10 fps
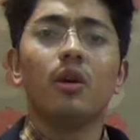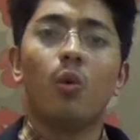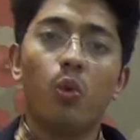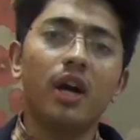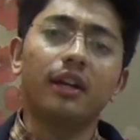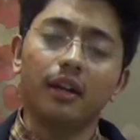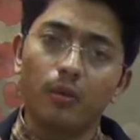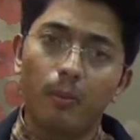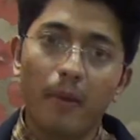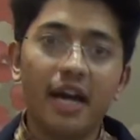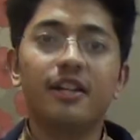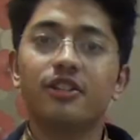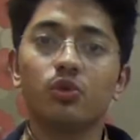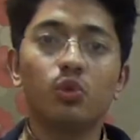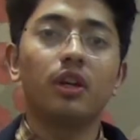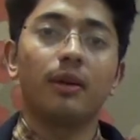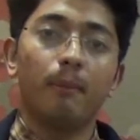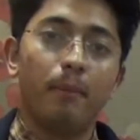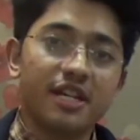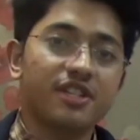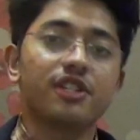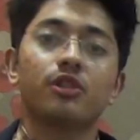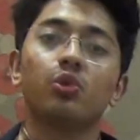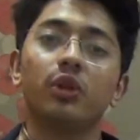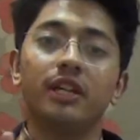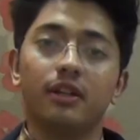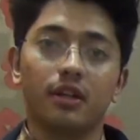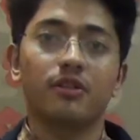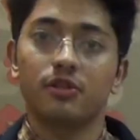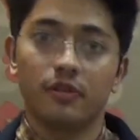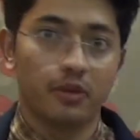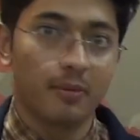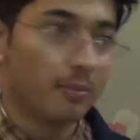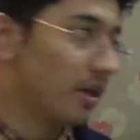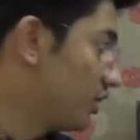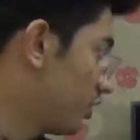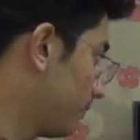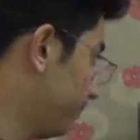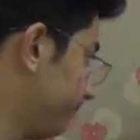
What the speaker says: what might suit best to the interests of your member nation.